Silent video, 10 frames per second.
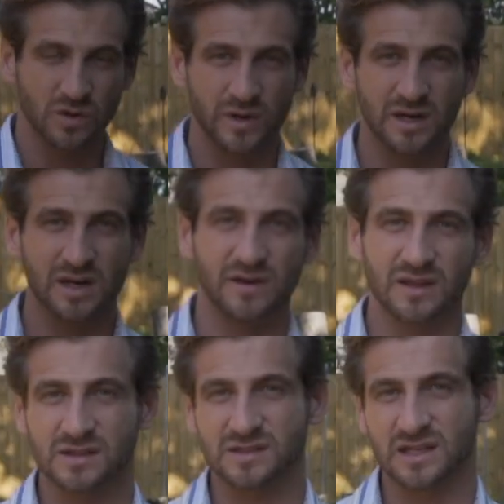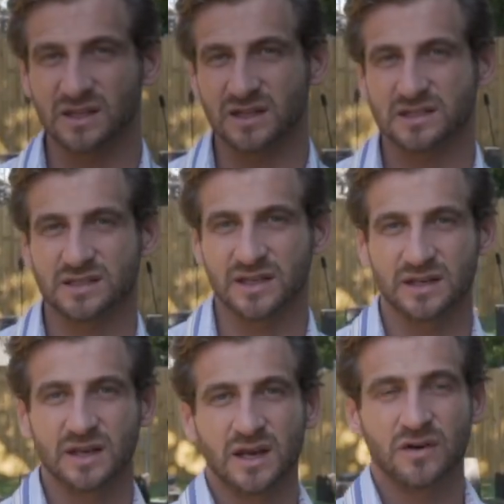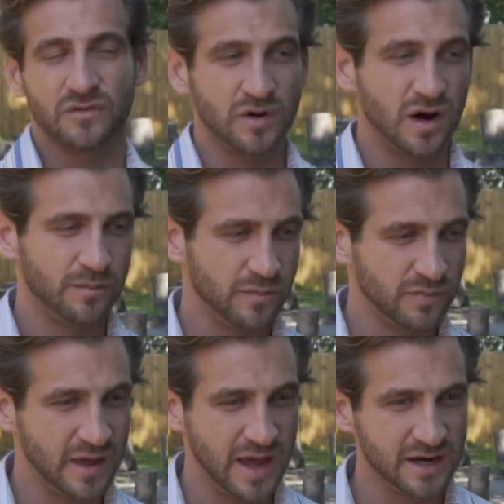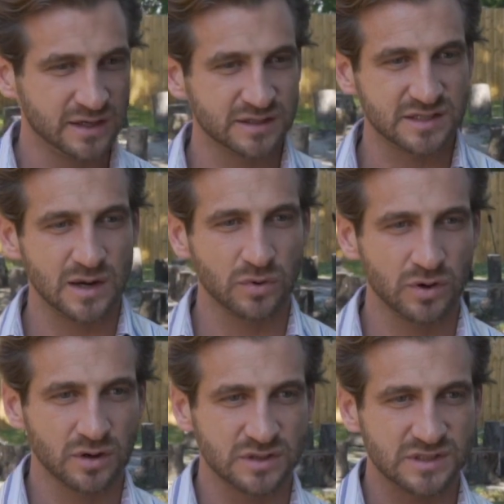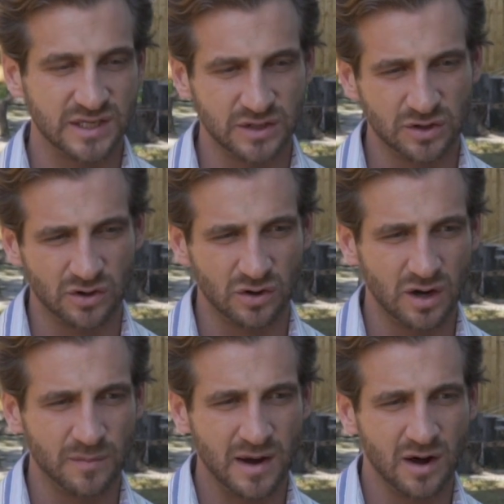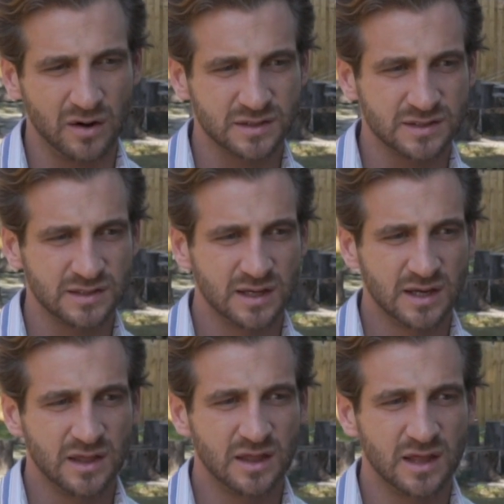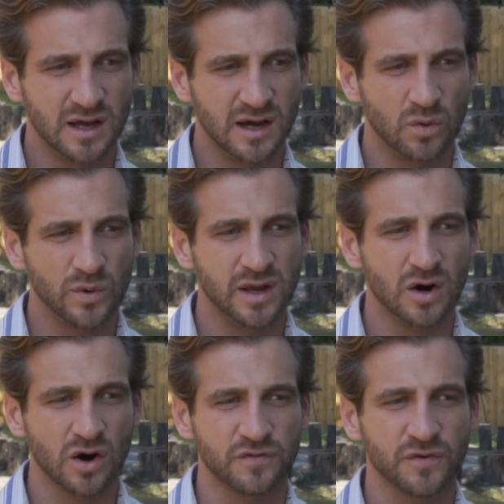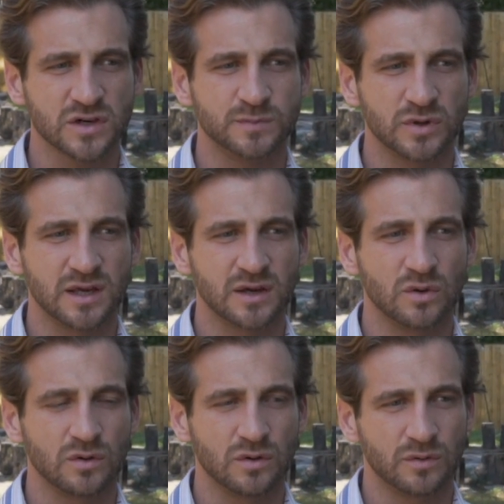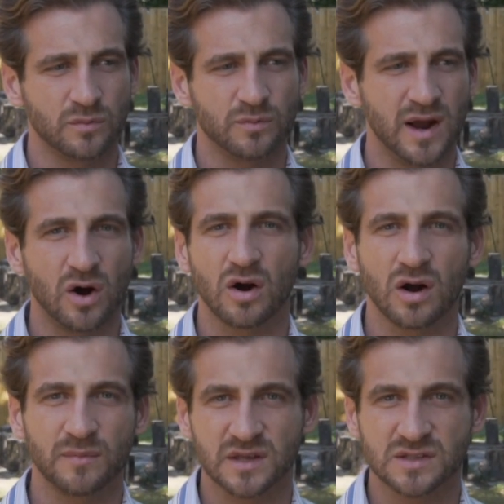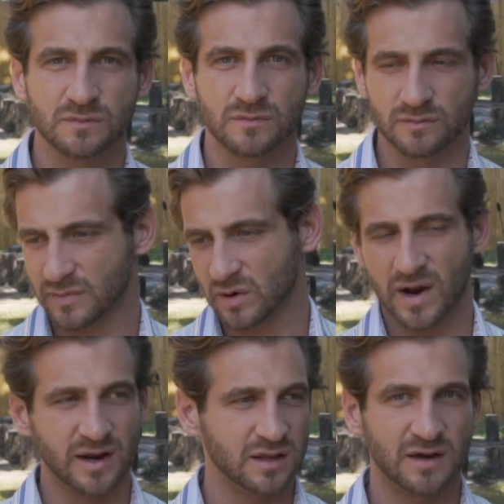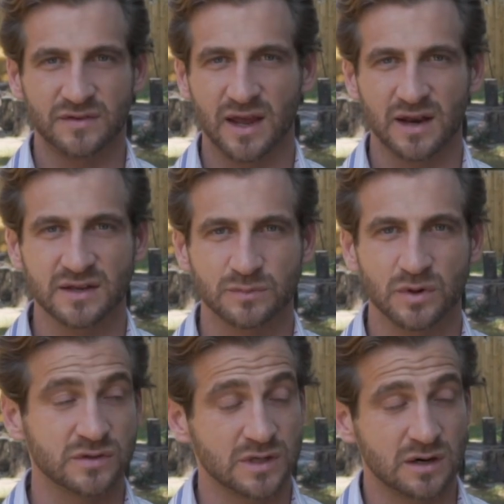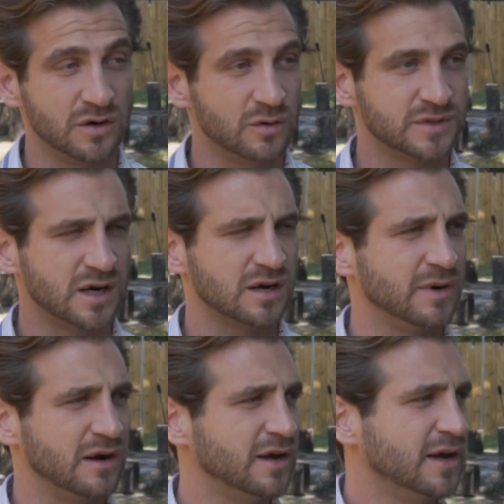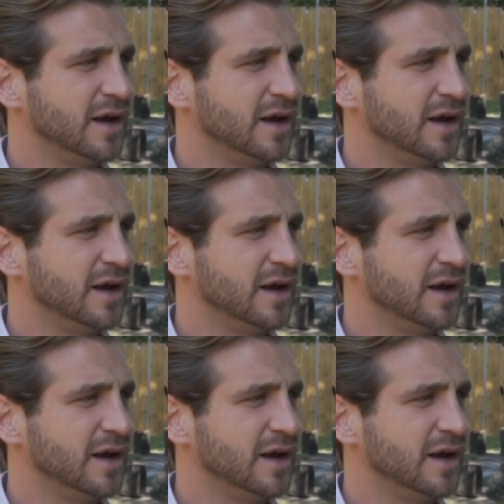we didn't even get this thing listed from the end of December till about our first booking by I mean my right and left hand, I suppose. I don't know what I'm talking about.